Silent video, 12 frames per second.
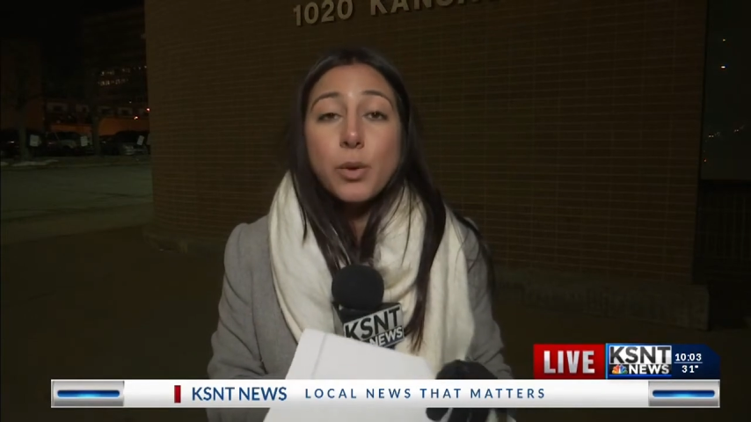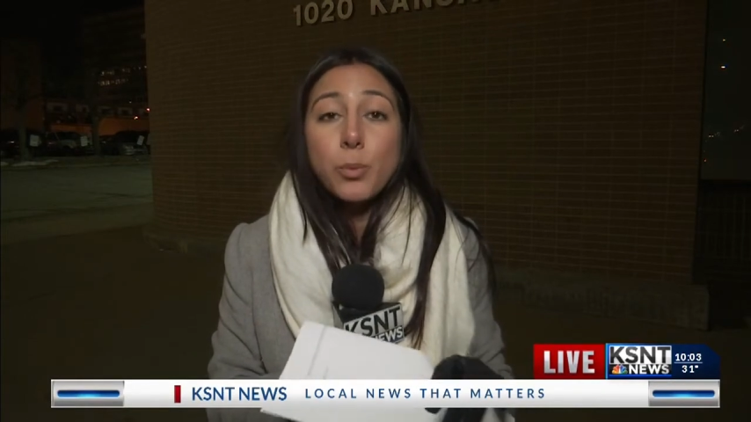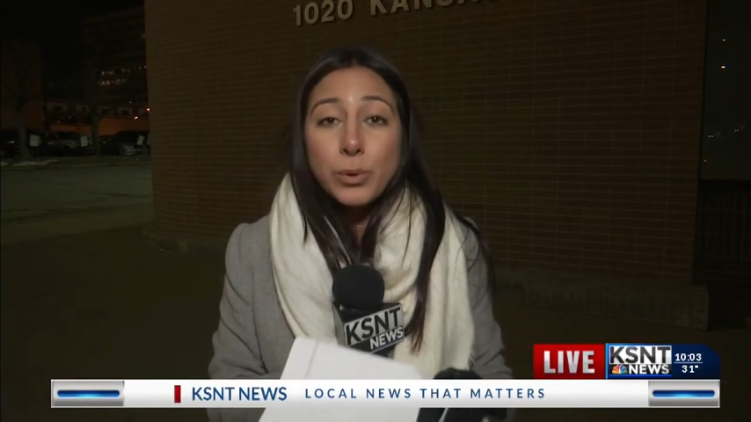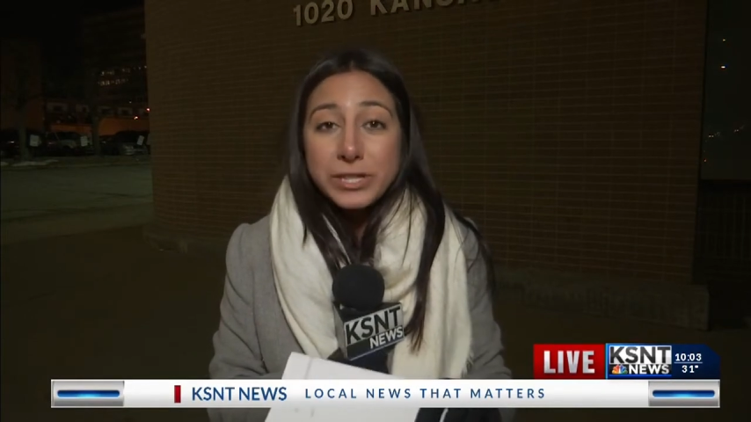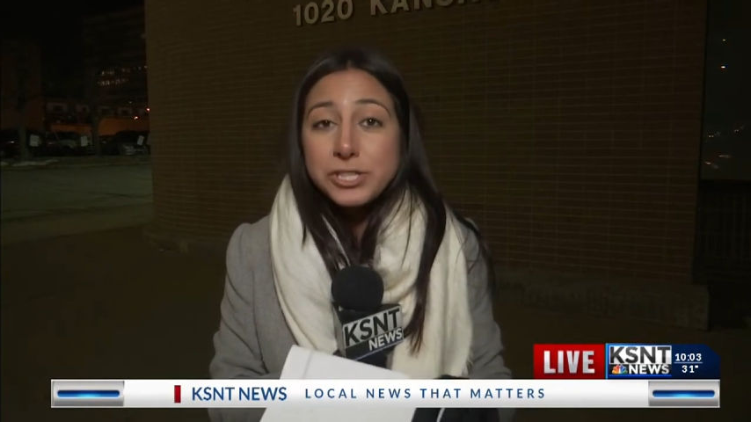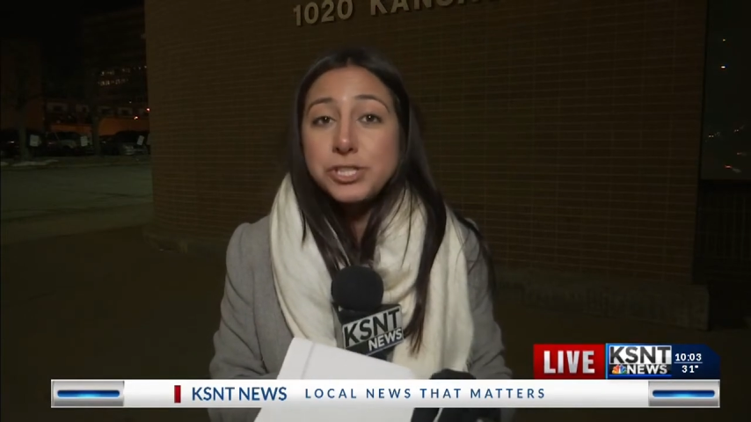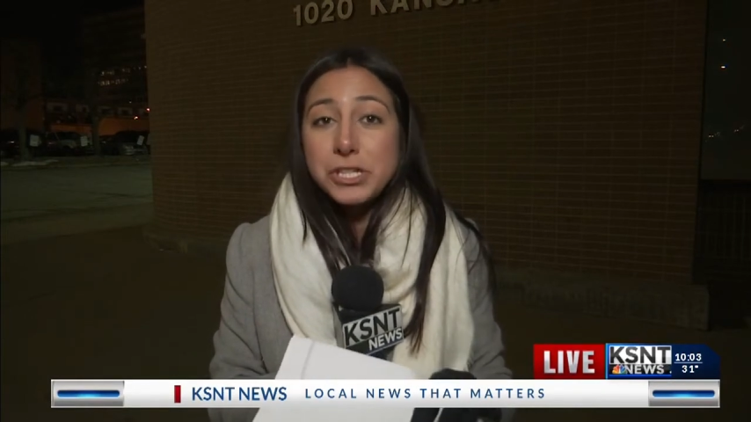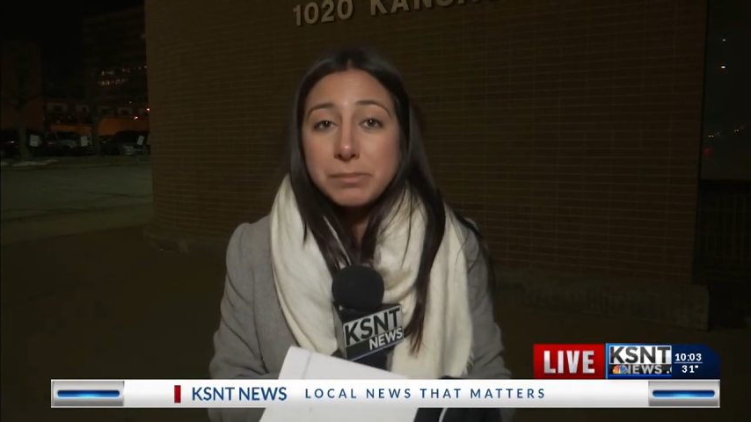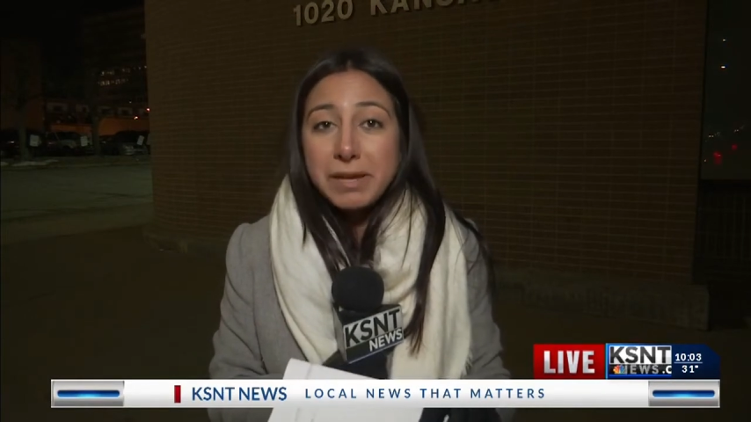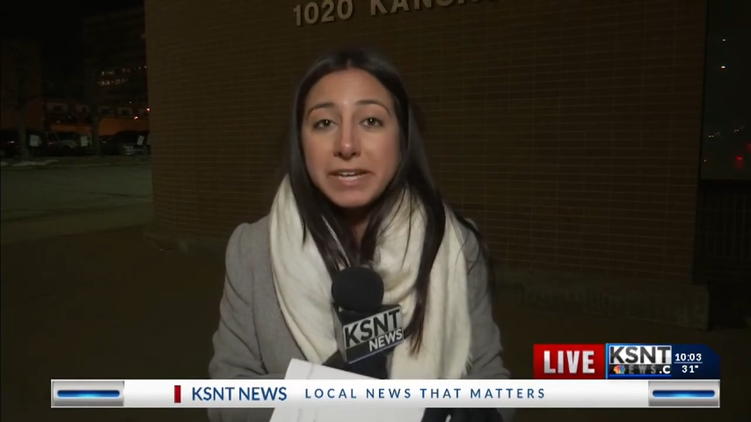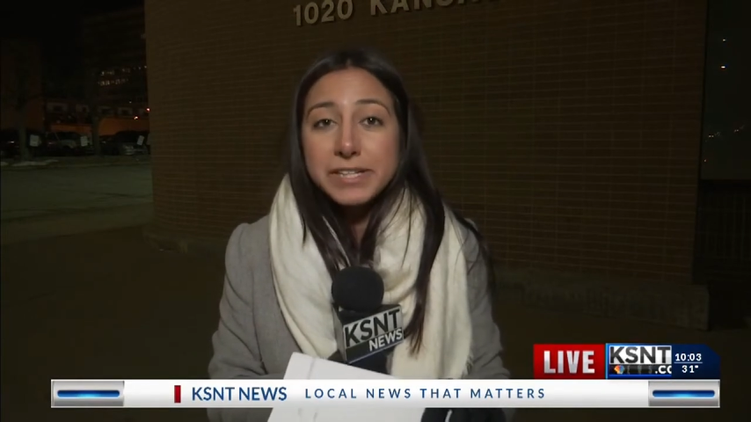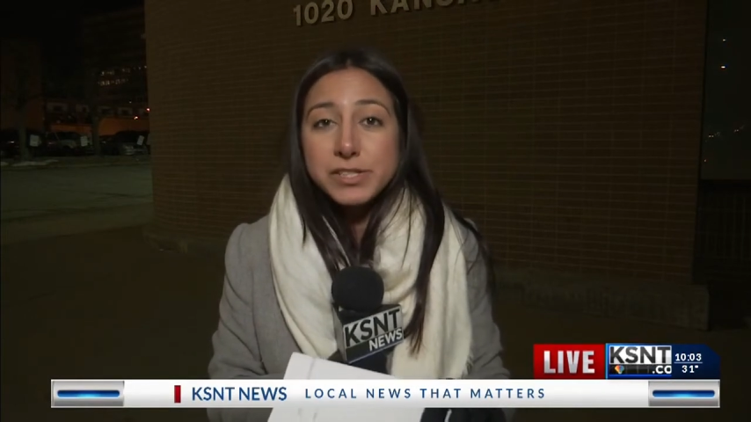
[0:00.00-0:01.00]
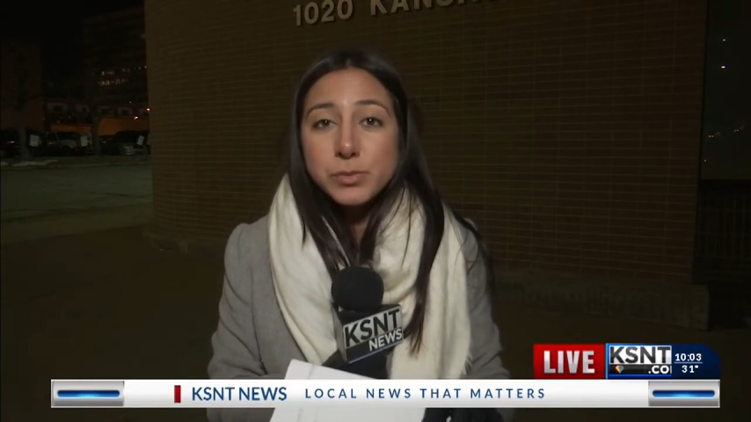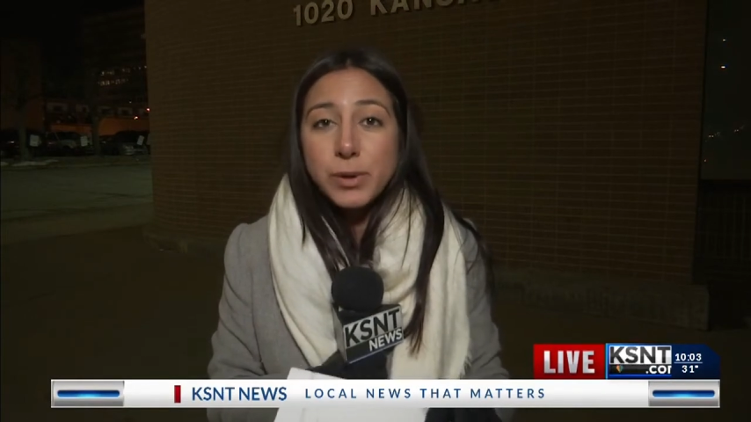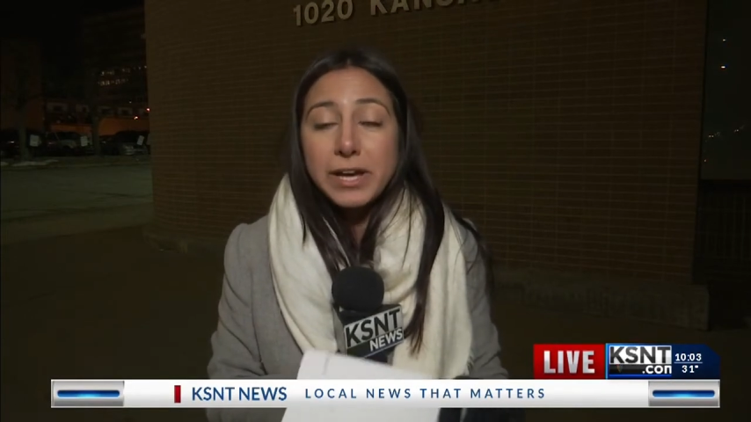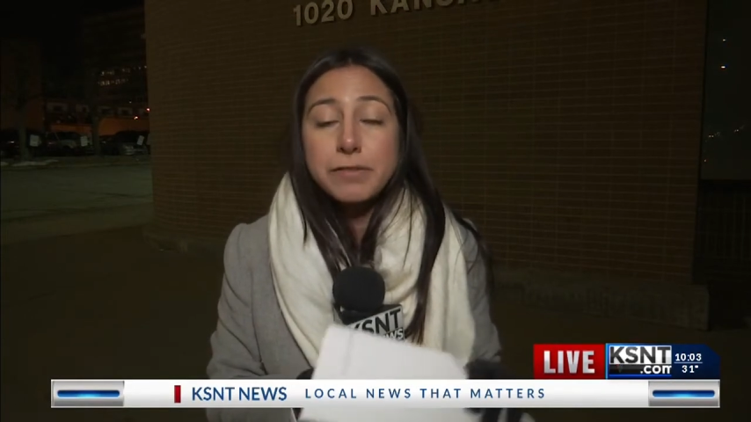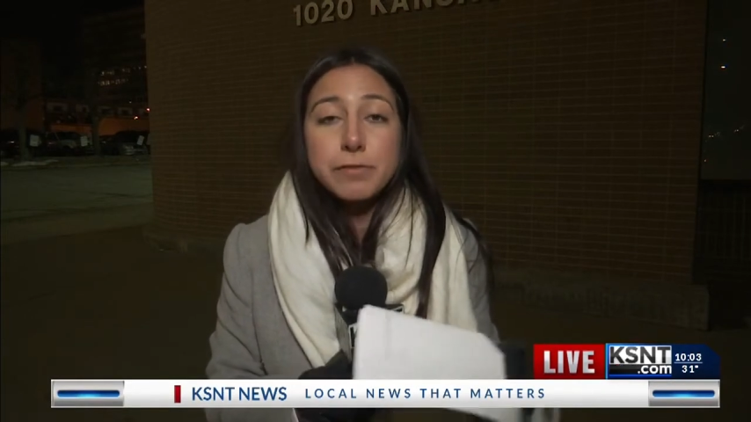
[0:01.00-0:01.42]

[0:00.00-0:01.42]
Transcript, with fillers: which did make its way